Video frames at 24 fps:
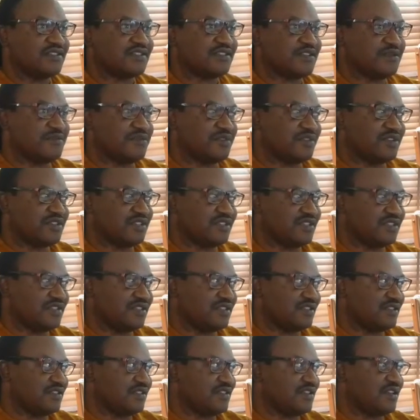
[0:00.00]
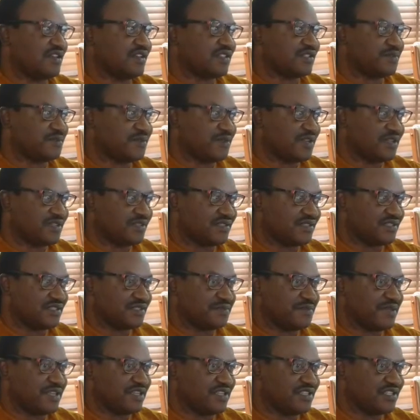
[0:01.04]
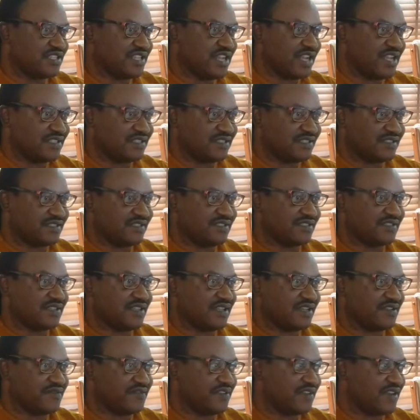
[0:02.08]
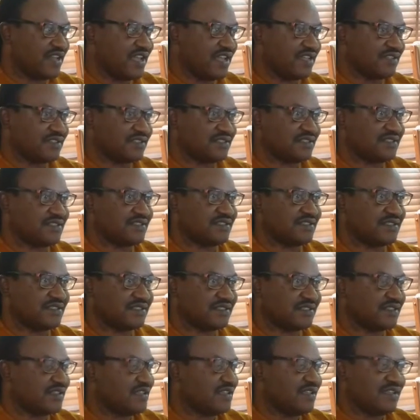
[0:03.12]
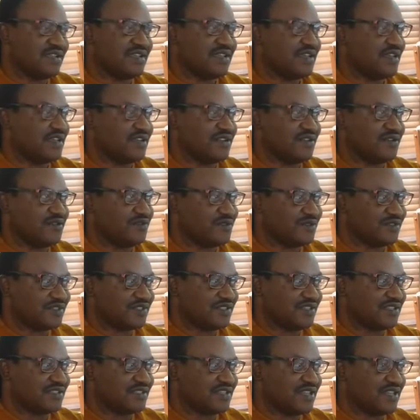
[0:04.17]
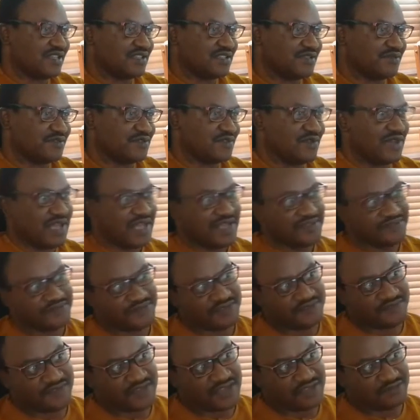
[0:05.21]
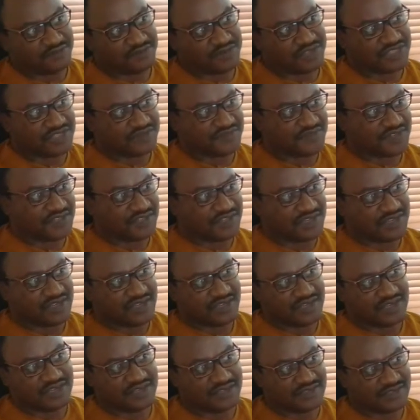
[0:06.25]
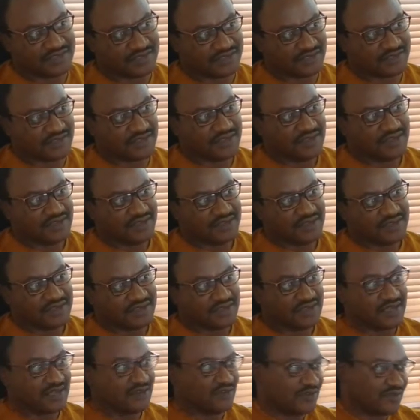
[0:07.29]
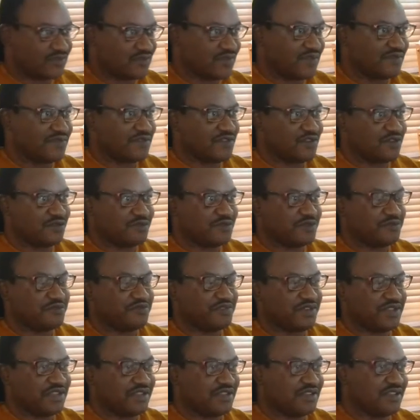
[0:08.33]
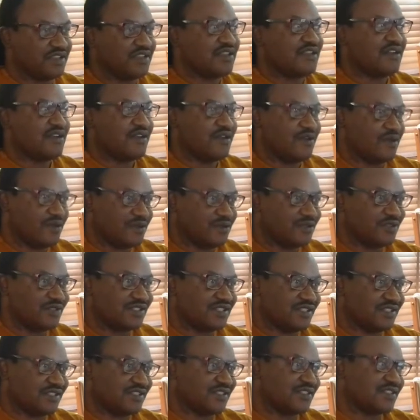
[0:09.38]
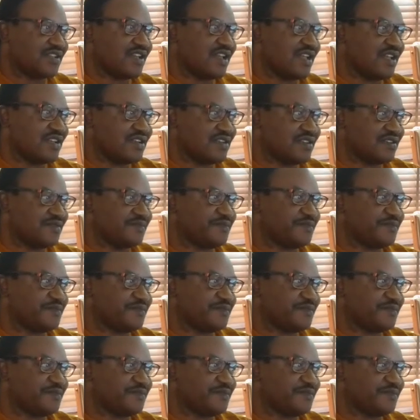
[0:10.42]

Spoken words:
somebody experiences meningitis, encephalitis, any of those things that gives you high fever, which eventually leads, that can also envelop the brain. All those things can.